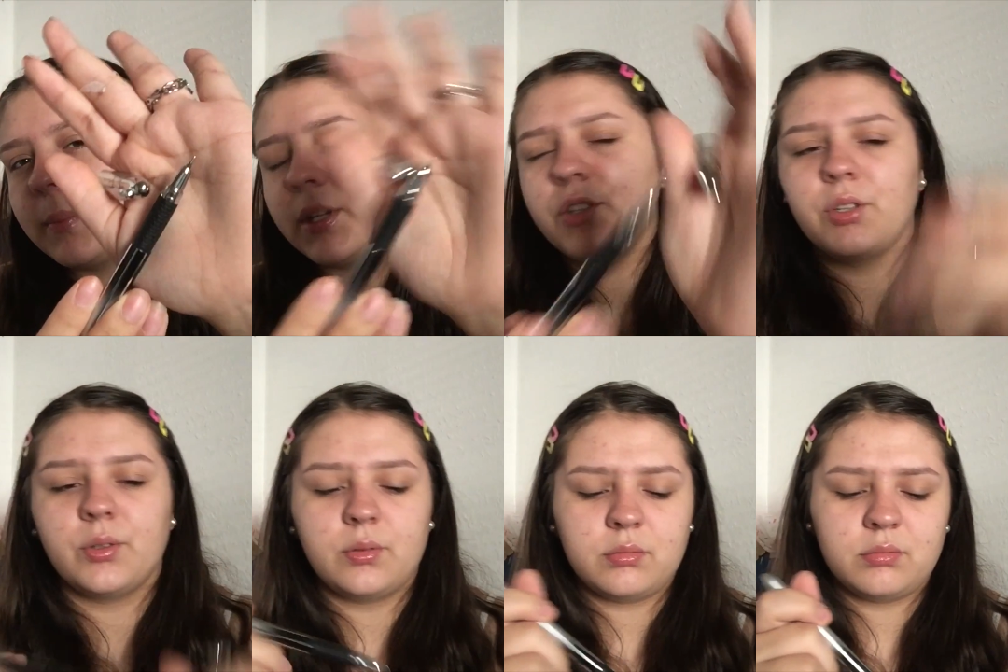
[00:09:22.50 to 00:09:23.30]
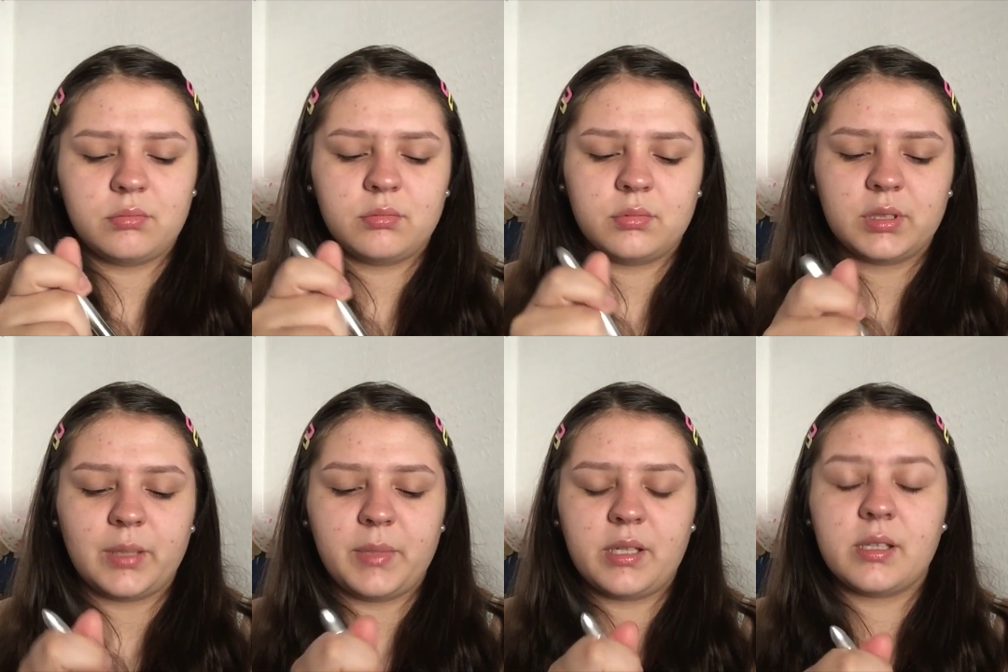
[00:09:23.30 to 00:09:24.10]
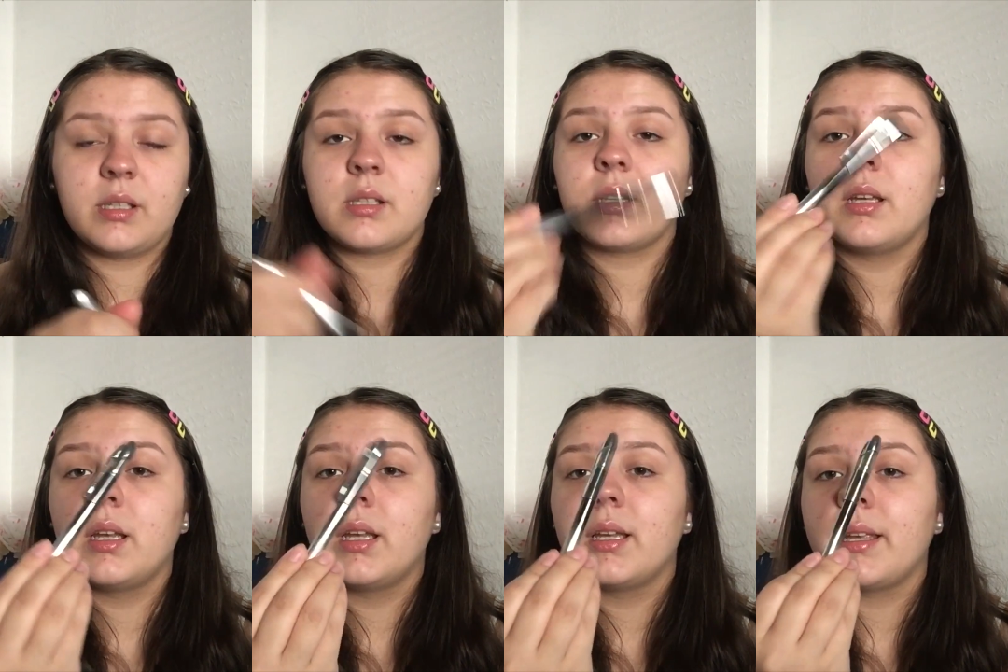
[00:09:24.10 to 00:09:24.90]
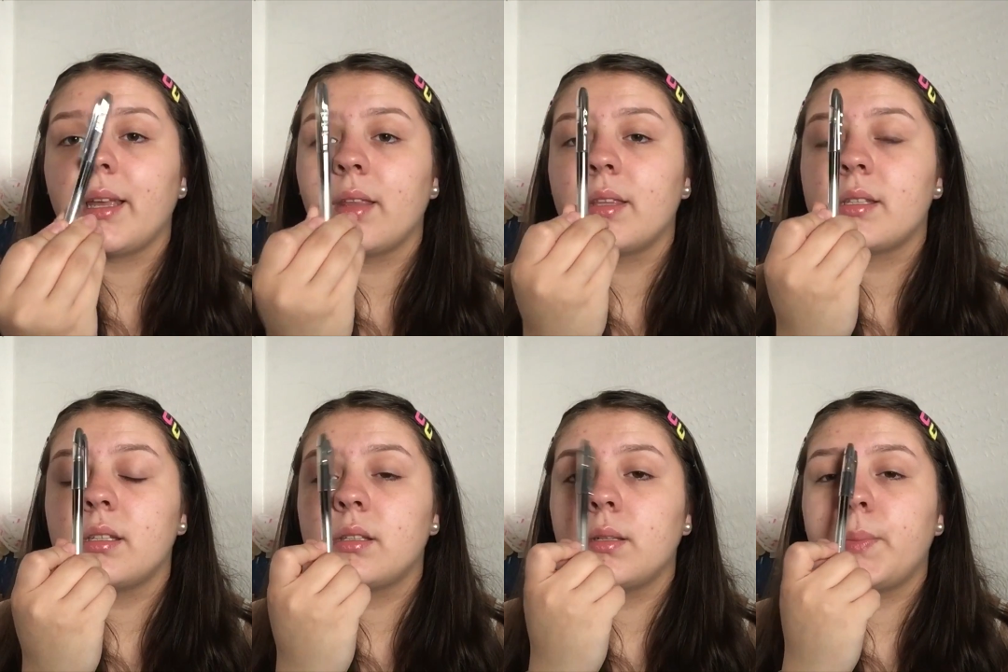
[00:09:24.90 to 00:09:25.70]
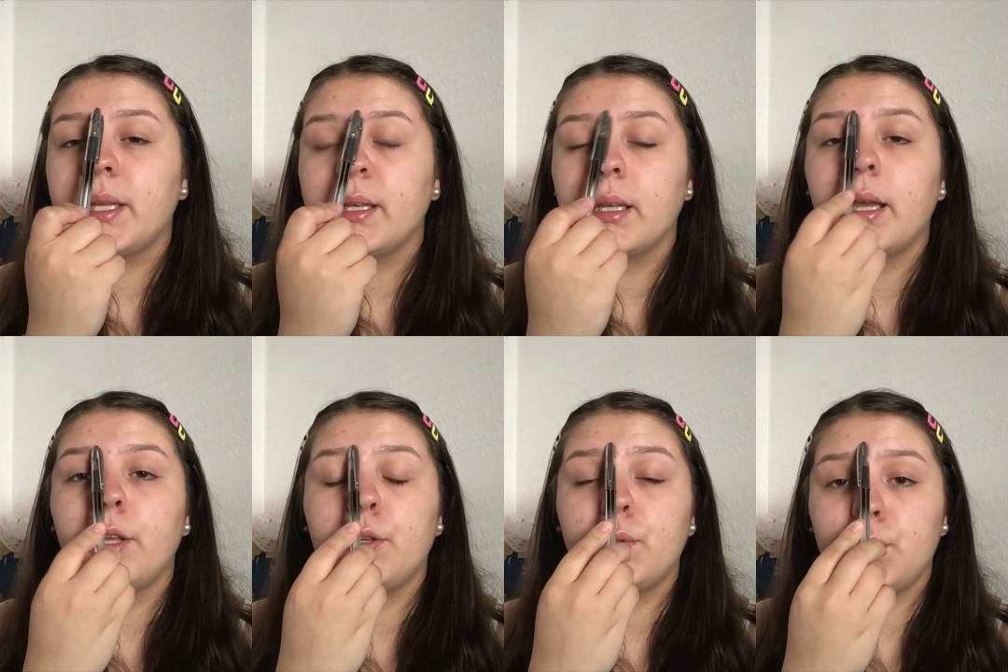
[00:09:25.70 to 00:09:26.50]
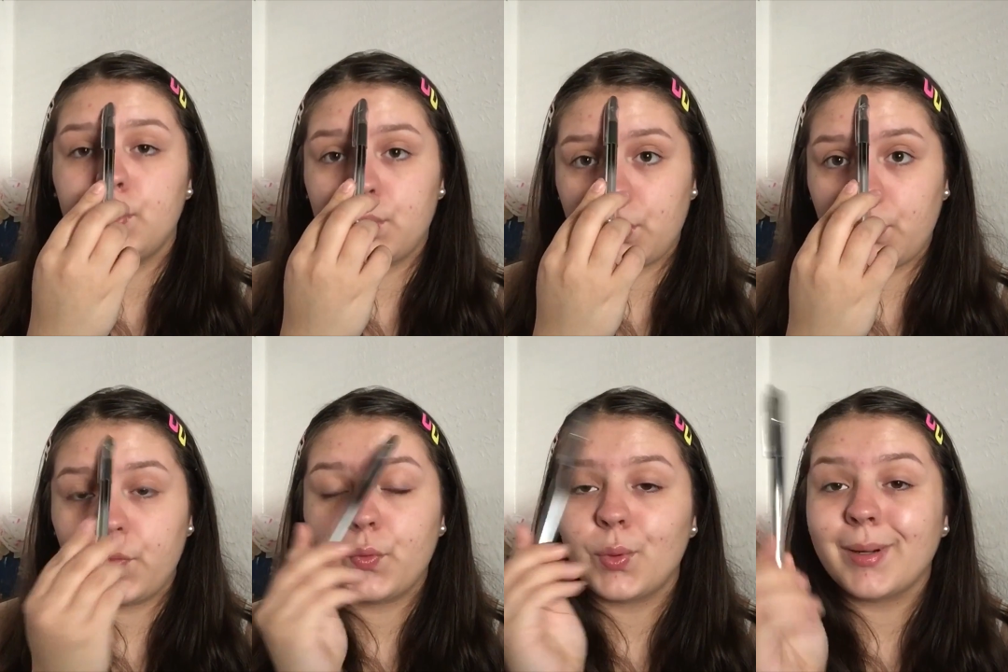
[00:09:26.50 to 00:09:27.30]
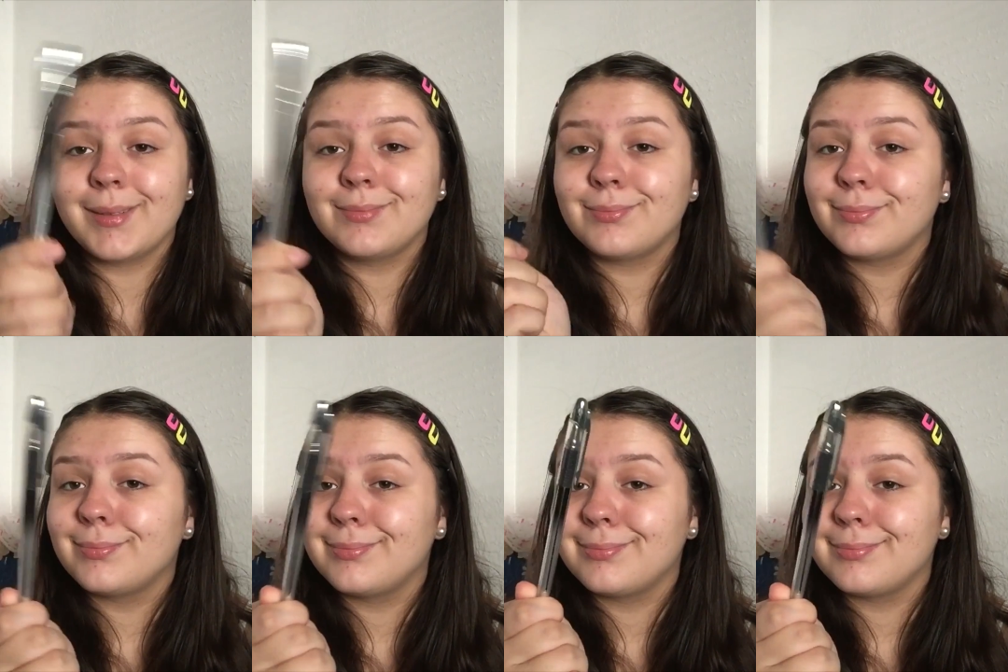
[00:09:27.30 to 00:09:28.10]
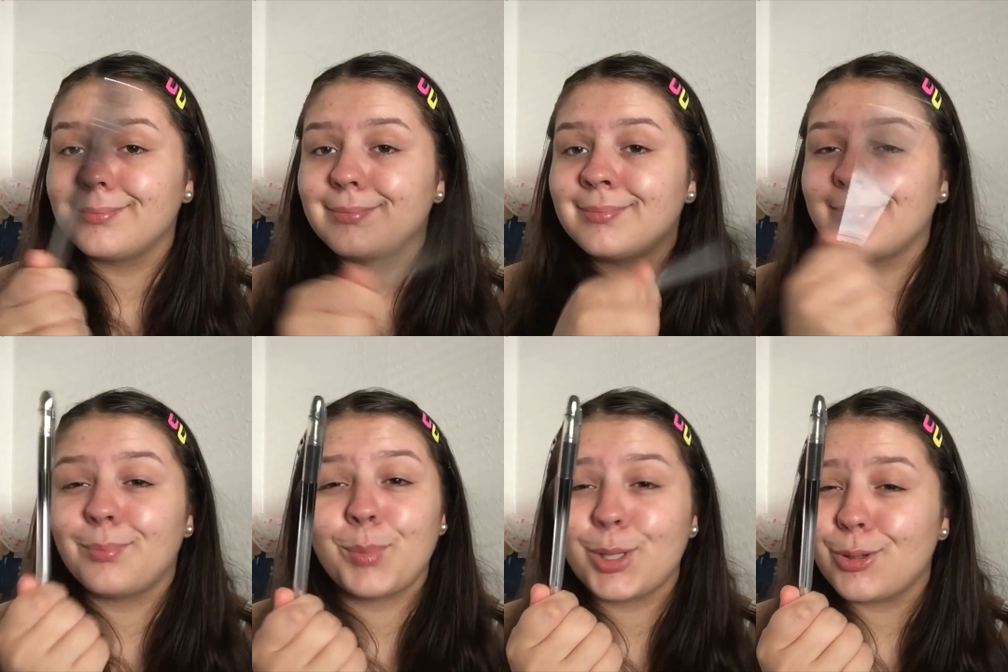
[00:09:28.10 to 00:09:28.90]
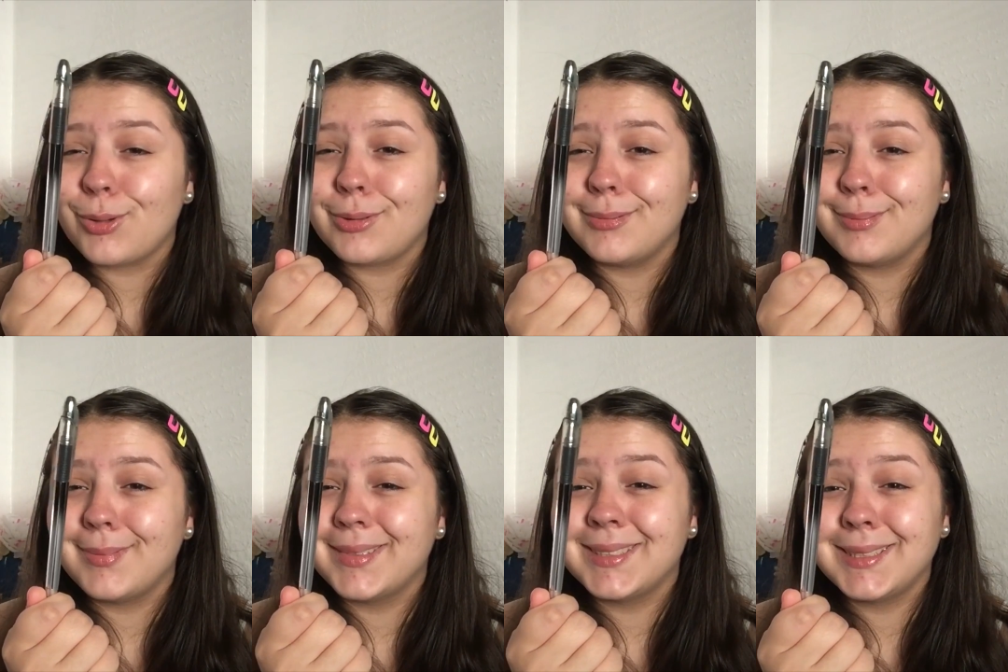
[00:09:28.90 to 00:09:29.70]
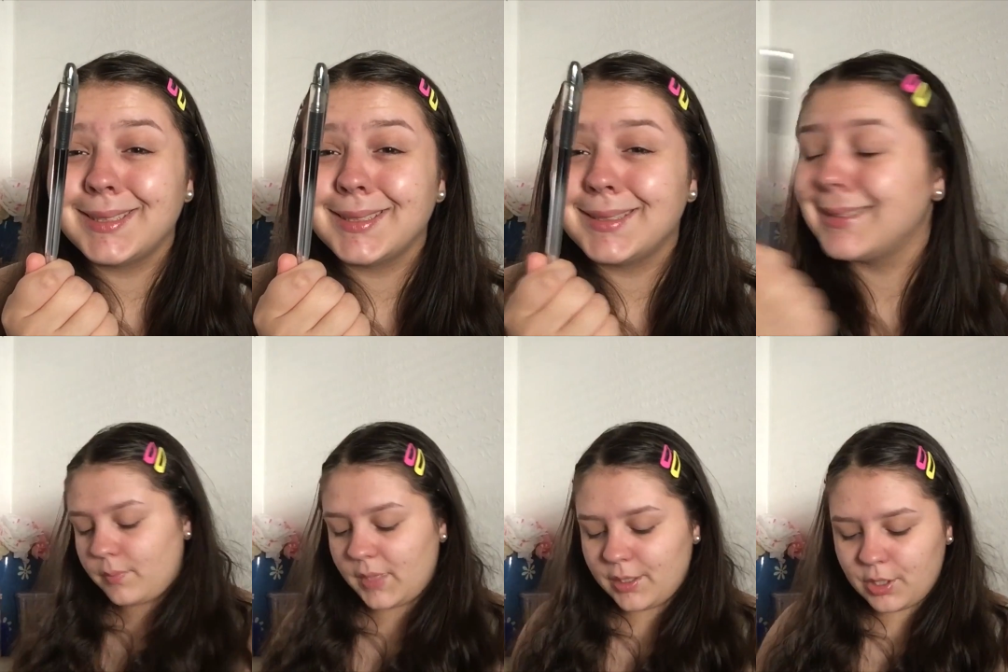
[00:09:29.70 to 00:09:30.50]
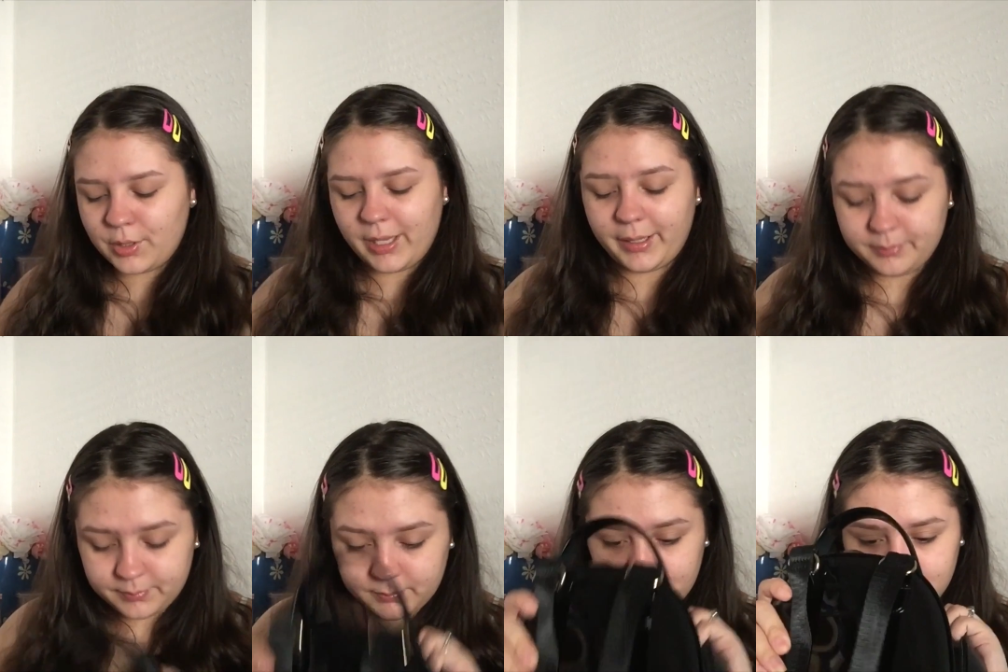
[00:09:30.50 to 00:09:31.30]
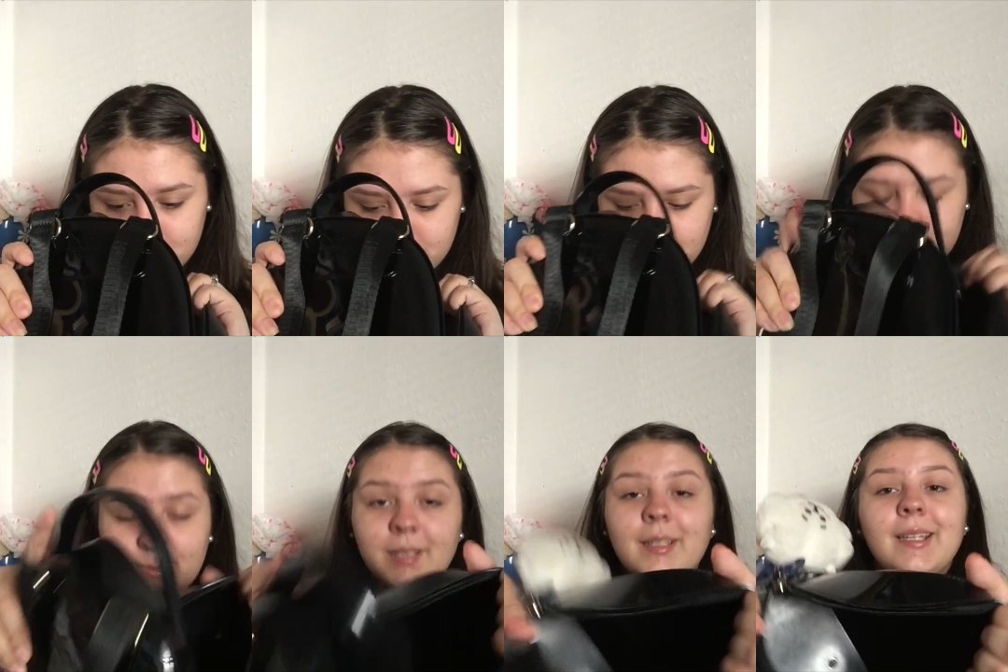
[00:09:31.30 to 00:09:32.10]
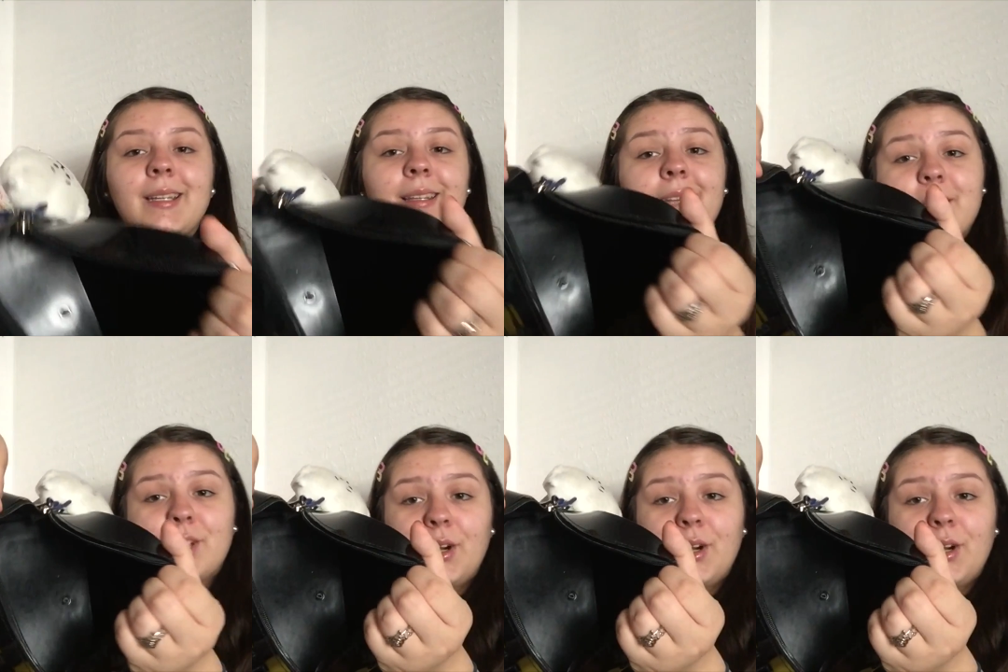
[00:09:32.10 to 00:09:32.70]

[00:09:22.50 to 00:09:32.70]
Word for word: my journal. that makes sense. Yeah, this is the pen I use for my journal. So yeah, that's